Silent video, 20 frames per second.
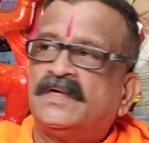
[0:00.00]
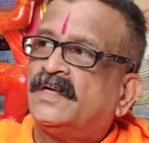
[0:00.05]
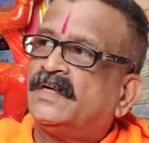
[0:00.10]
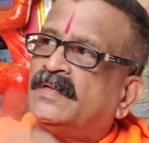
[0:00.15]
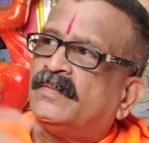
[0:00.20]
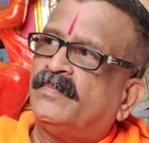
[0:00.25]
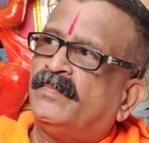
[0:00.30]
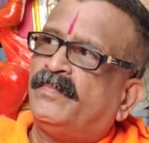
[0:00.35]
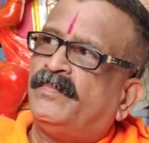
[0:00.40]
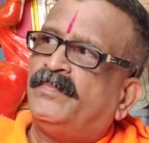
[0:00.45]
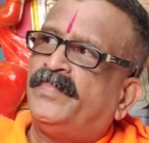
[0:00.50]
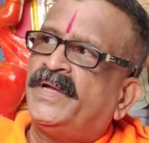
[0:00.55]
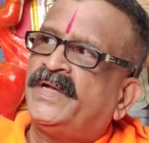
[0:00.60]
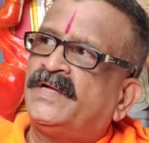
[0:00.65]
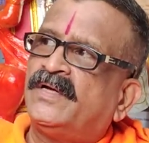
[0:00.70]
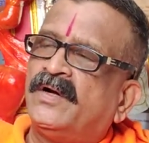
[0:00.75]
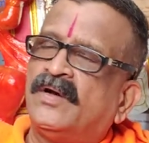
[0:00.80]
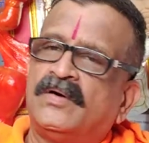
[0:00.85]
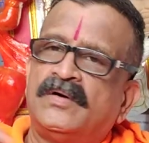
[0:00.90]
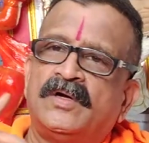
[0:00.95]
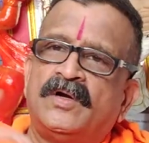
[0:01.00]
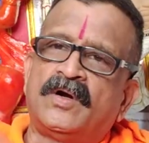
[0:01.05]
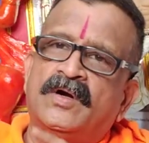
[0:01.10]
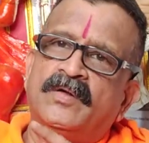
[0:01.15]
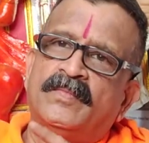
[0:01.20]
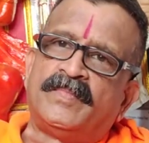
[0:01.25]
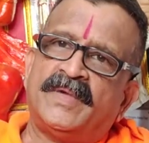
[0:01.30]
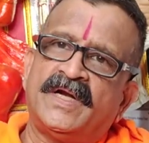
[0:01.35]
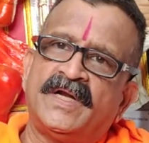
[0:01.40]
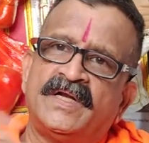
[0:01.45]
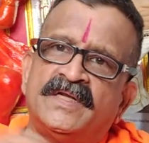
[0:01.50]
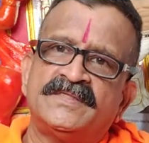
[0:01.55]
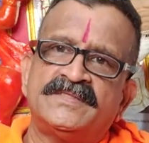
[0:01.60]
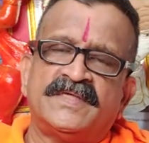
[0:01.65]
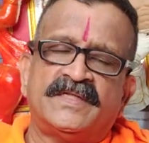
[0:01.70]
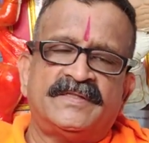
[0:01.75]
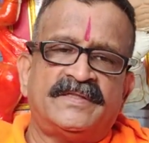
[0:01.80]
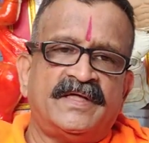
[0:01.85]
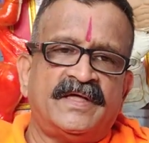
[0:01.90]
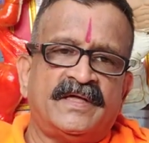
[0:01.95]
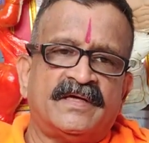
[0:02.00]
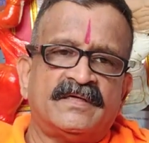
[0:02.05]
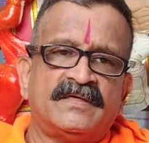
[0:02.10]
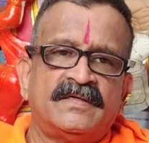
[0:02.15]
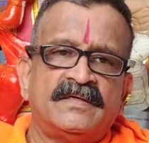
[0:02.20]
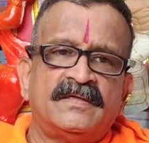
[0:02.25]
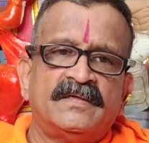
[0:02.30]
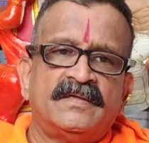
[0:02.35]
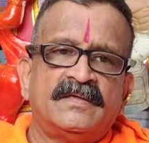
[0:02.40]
But a big lot of bananas are there.